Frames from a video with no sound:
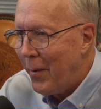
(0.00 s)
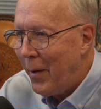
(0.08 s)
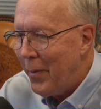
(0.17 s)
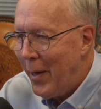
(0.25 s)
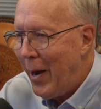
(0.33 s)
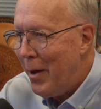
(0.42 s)

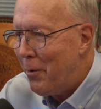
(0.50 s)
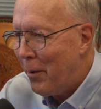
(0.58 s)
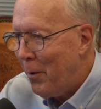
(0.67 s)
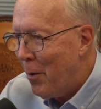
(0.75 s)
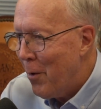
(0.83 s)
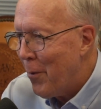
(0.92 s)
And then I
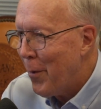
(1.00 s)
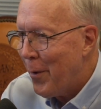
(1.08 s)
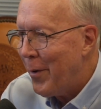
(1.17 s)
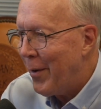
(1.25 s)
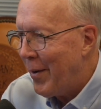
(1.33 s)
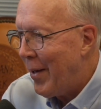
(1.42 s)
took over,
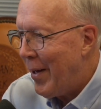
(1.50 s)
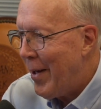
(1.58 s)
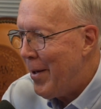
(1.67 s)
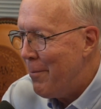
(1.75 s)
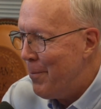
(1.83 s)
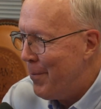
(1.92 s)
and
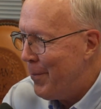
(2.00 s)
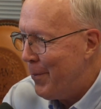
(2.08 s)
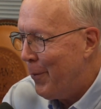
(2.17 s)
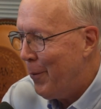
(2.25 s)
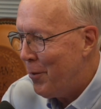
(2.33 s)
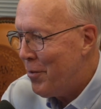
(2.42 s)
I
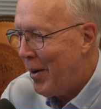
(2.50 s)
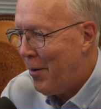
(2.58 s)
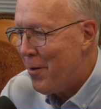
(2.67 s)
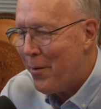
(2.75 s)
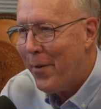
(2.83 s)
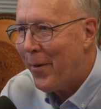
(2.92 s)
was
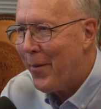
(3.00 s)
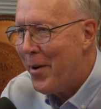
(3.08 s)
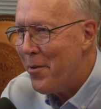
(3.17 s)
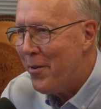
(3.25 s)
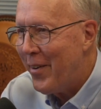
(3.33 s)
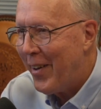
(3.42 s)
second
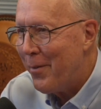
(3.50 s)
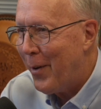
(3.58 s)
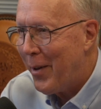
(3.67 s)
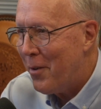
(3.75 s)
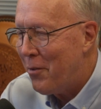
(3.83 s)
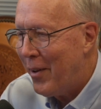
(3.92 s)
generation. I've
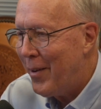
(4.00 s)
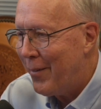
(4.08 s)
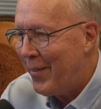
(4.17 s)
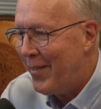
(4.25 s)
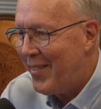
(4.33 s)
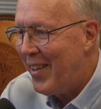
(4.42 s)
got a
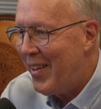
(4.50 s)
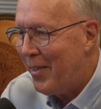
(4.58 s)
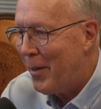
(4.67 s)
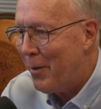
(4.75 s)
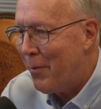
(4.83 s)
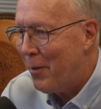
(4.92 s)
saying
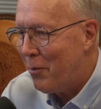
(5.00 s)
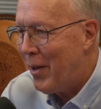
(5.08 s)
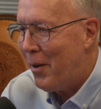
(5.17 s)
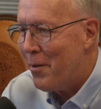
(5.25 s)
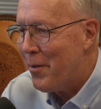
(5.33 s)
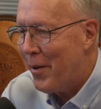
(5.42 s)
that if the
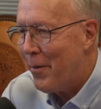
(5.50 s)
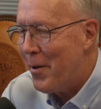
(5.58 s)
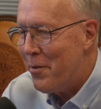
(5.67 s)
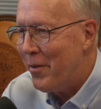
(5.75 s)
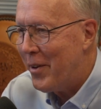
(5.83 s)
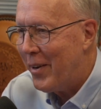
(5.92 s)
second
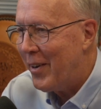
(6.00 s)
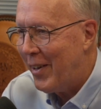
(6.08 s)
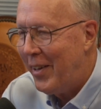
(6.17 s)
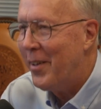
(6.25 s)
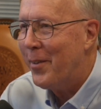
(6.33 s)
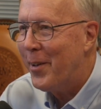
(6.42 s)
generation doesn't
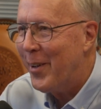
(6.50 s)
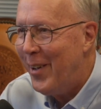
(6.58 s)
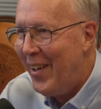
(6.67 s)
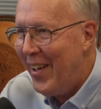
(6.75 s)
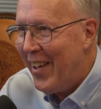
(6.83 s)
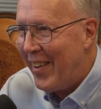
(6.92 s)
kill a
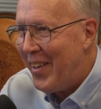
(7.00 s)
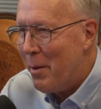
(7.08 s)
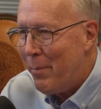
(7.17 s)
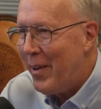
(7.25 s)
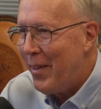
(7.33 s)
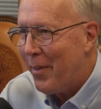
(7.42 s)

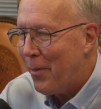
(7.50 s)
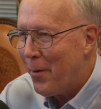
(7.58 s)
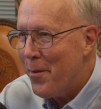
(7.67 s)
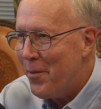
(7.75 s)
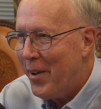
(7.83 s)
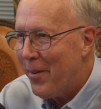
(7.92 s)
company, the
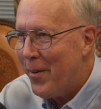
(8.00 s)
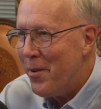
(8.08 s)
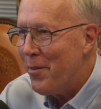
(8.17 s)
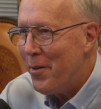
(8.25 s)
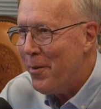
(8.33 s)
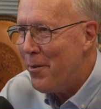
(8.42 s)
third
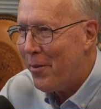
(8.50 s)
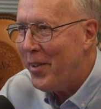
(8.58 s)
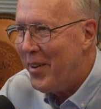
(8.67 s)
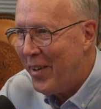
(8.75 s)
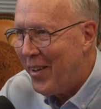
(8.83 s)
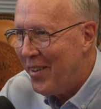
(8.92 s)
generation usually
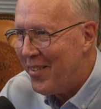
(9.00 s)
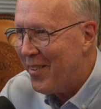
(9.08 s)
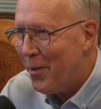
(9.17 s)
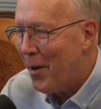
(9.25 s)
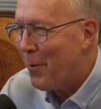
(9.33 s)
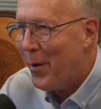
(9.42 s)
does.
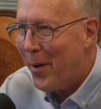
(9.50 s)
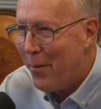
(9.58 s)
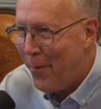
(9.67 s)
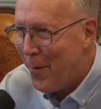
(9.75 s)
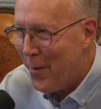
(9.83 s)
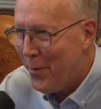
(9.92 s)
And here we are,
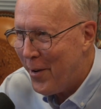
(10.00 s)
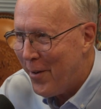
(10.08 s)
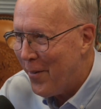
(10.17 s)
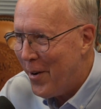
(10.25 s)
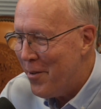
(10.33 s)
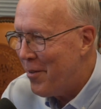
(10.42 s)
fourth
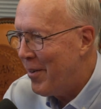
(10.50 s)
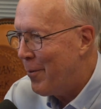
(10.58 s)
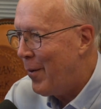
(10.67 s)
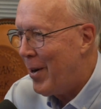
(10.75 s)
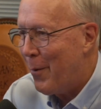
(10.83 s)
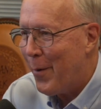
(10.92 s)
generation.
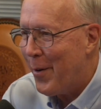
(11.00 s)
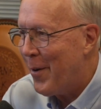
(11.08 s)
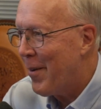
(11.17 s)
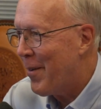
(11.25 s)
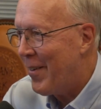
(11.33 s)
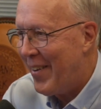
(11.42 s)
Why we're
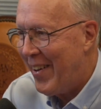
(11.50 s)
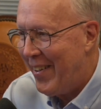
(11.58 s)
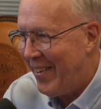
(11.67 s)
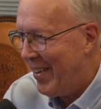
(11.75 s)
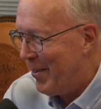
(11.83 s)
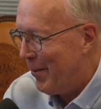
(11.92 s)
here,
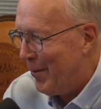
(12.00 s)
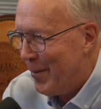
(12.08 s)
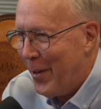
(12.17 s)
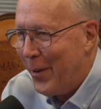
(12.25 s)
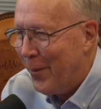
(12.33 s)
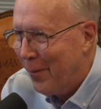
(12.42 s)
and who
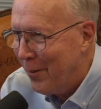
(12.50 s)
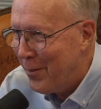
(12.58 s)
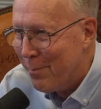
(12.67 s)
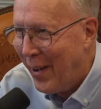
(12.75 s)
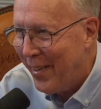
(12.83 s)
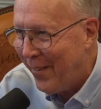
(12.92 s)
knows?
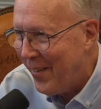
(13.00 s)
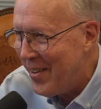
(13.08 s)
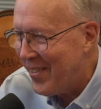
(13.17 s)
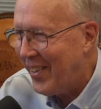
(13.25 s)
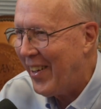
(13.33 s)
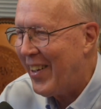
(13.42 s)
By the
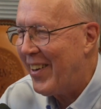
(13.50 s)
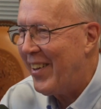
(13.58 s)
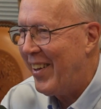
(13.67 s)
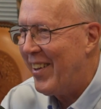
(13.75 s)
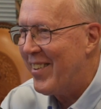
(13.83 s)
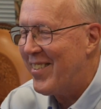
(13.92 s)
grace of God, I
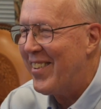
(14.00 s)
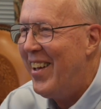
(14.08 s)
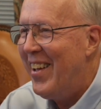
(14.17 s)
guess.